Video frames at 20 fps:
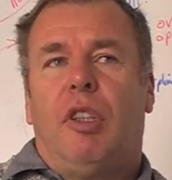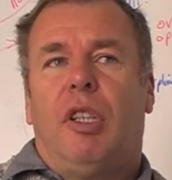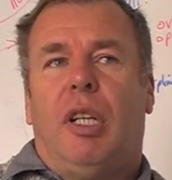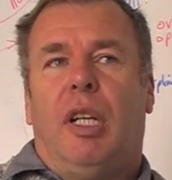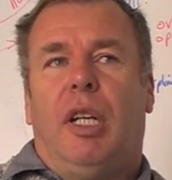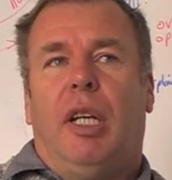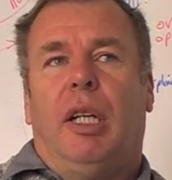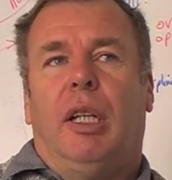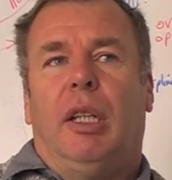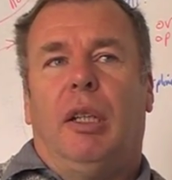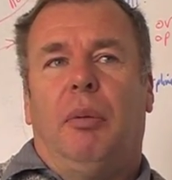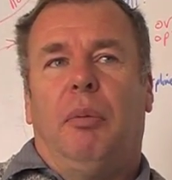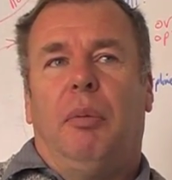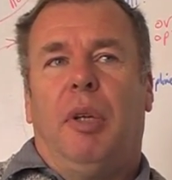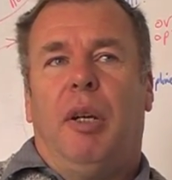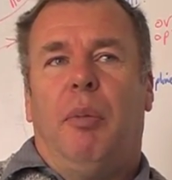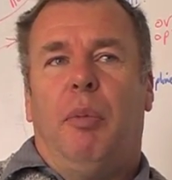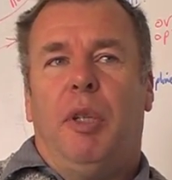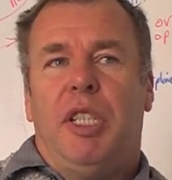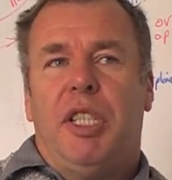
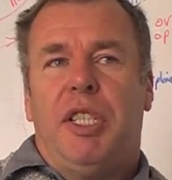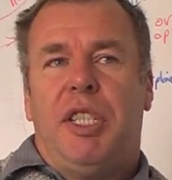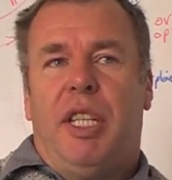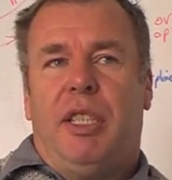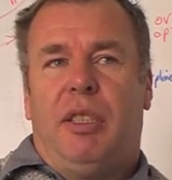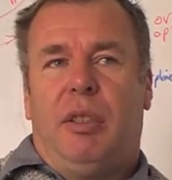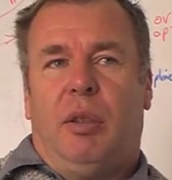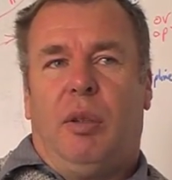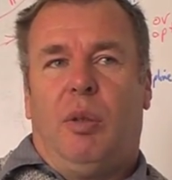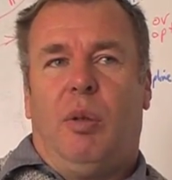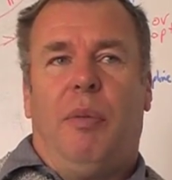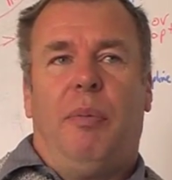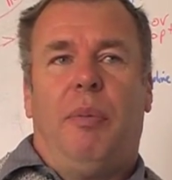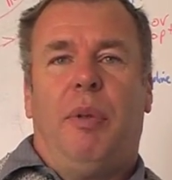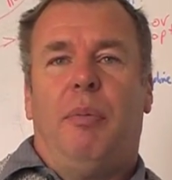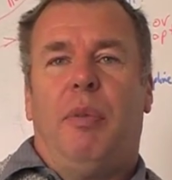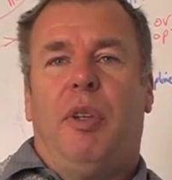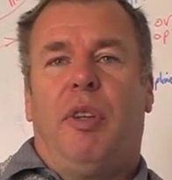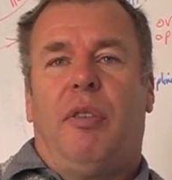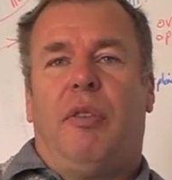and we just had to equip
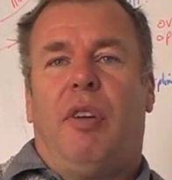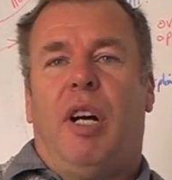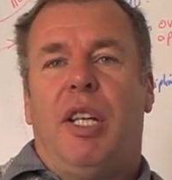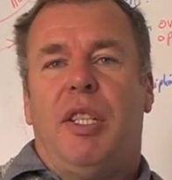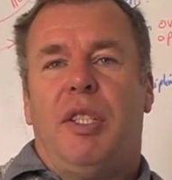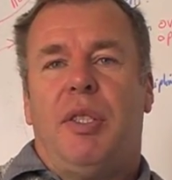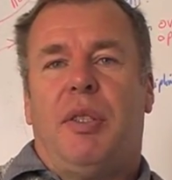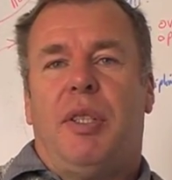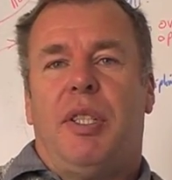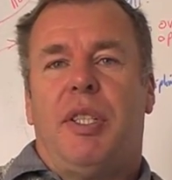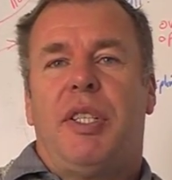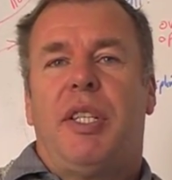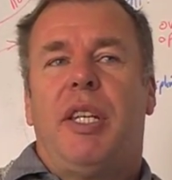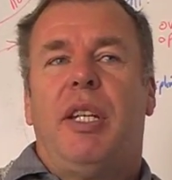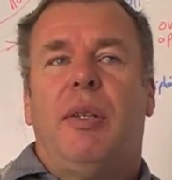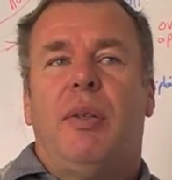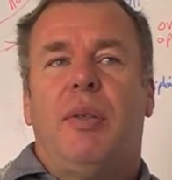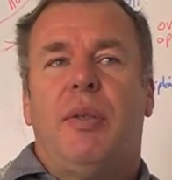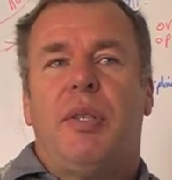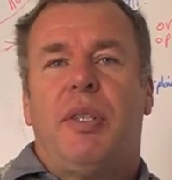them with the right sort of
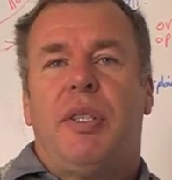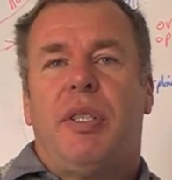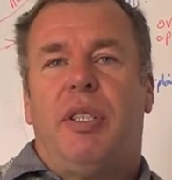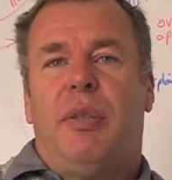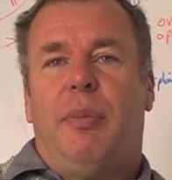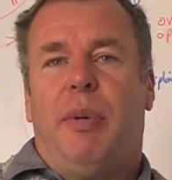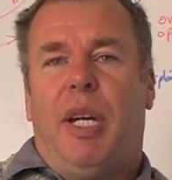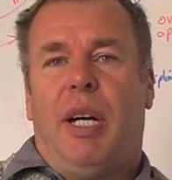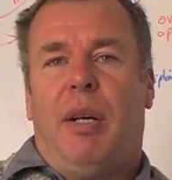skills to be